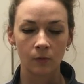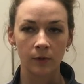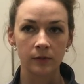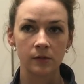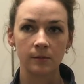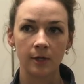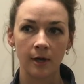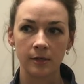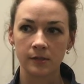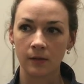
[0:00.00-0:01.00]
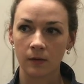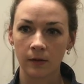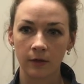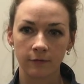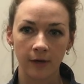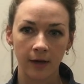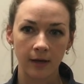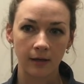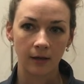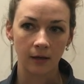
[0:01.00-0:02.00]
Well, to be honest, I'll
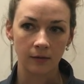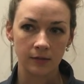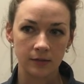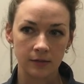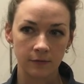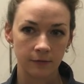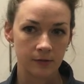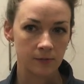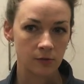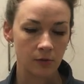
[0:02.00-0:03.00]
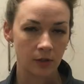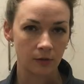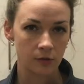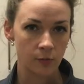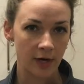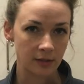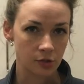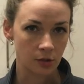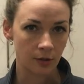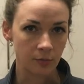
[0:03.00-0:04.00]
clarify the difference between a nurse
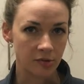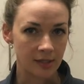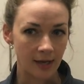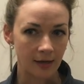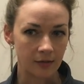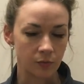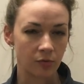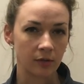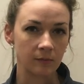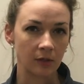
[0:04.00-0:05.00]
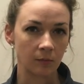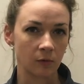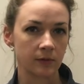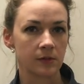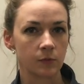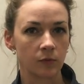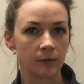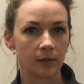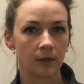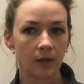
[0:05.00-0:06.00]
practitioner and a PA is pretty minimal at this
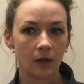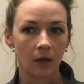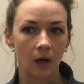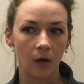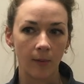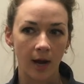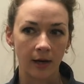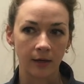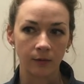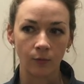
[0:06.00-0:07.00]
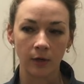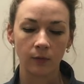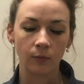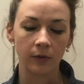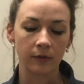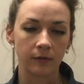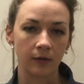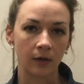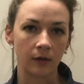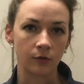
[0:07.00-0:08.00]
point. I went with
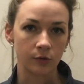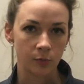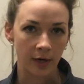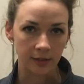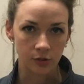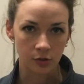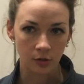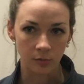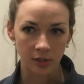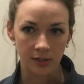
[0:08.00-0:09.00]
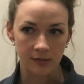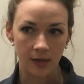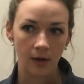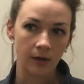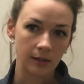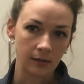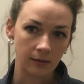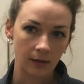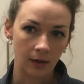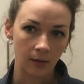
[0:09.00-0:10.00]
nurse practitioner because I already
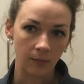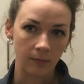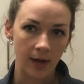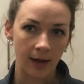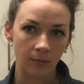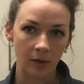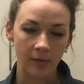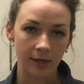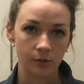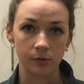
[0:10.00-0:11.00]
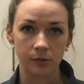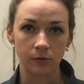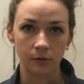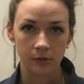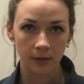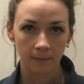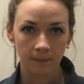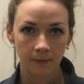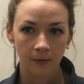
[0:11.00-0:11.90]
had my bachelor's in nursing.